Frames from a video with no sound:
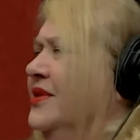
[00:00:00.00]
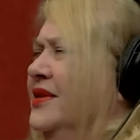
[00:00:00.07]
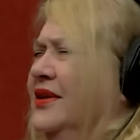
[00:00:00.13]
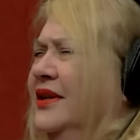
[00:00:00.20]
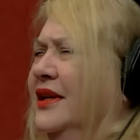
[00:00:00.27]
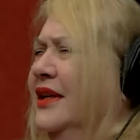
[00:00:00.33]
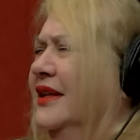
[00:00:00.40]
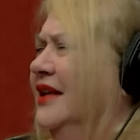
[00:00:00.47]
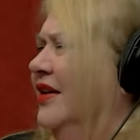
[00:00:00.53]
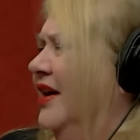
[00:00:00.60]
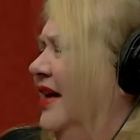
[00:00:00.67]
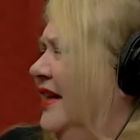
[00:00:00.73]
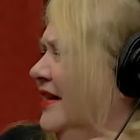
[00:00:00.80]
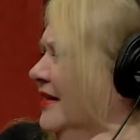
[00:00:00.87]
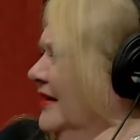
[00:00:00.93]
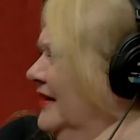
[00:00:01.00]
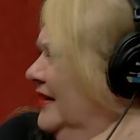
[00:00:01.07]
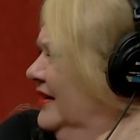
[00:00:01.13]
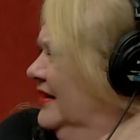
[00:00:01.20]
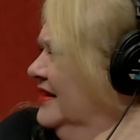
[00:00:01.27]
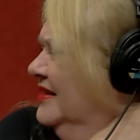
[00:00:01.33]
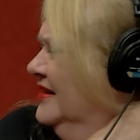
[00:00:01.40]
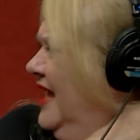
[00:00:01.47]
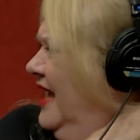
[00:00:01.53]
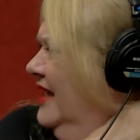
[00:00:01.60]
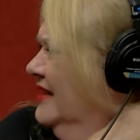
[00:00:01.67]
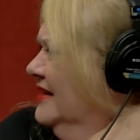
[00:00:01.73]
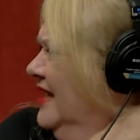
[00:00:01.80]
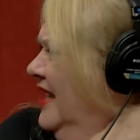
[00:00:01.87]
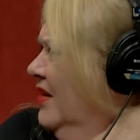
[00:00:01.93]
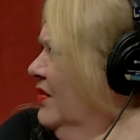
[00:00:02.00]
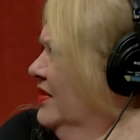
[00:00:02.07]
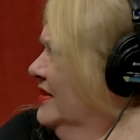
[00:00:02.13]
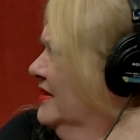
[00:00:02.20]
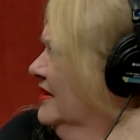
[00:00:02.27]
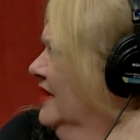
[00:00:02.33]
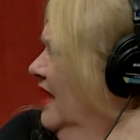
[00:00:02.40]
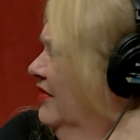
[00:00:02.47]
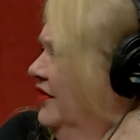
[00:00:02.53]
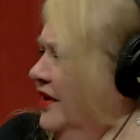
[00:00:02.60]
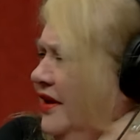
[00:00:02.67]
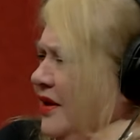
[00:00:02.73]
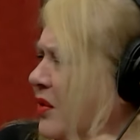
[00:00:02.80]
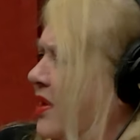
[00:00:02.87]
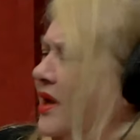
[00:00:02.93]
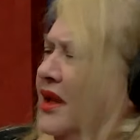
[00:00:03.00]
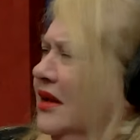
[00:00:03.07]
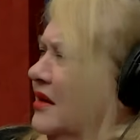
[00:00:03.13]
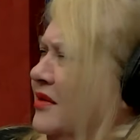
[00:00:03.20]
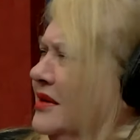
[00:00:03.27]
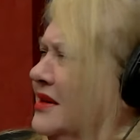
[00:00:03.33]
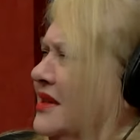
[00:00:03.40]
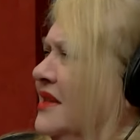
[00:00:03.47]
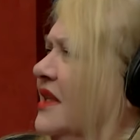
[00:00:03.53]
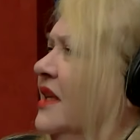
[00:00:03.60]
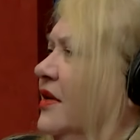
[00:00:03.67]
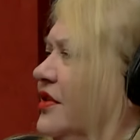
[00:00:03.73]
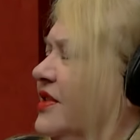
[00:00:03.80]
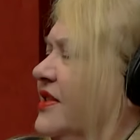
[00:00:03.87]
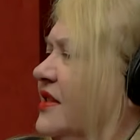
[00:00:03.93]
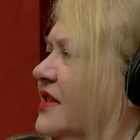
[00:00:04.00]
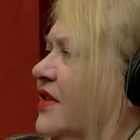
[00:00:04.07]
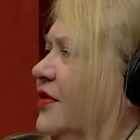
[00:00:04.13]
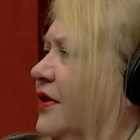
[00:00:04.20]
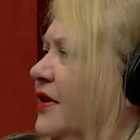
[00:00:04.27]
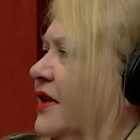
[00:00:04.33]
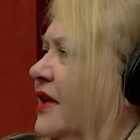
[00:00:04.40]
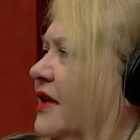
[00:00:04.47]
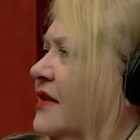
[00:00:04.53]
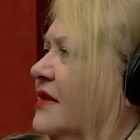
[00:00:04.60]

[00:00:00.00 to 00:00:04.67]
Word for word: couldn't get there, and Zak, Zak was not feeling well. It was, you know, just different things.